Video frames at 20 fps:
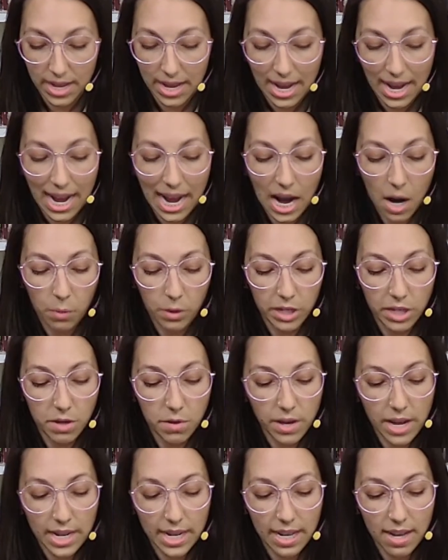How are you
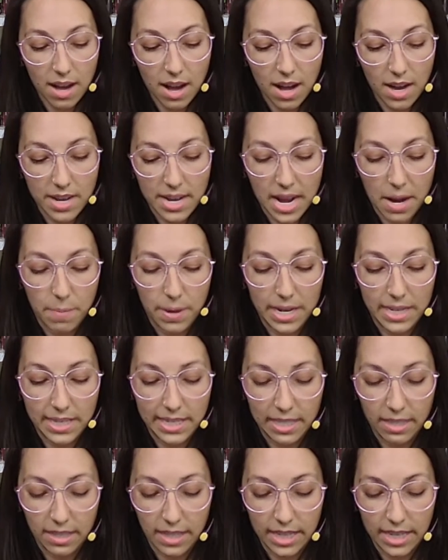getting on now, my
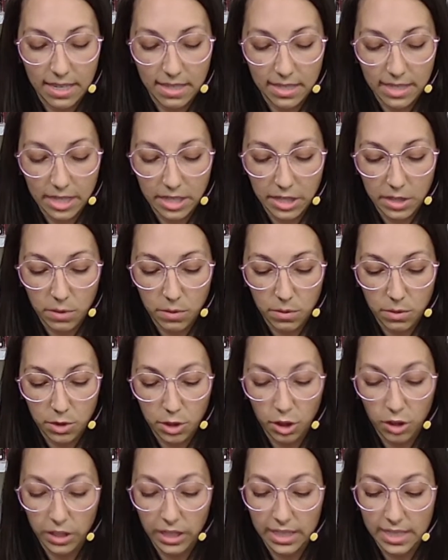dear?" it continued,
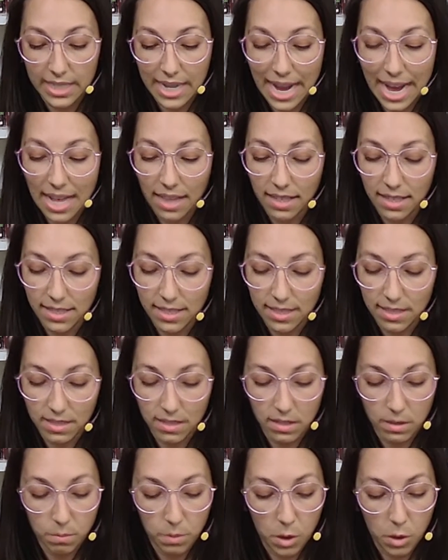turning to Alice as
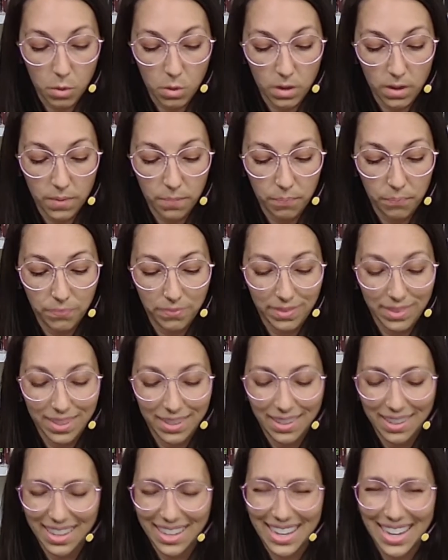it spoke.
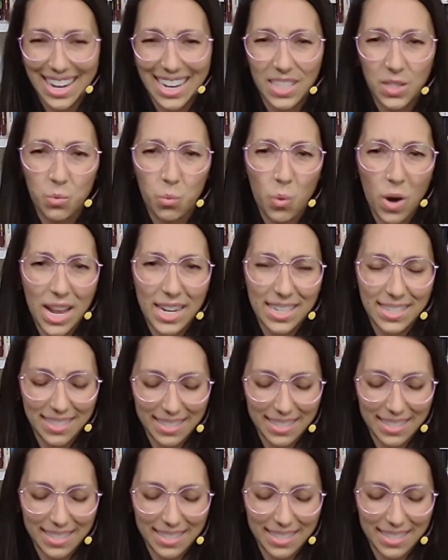"As wet as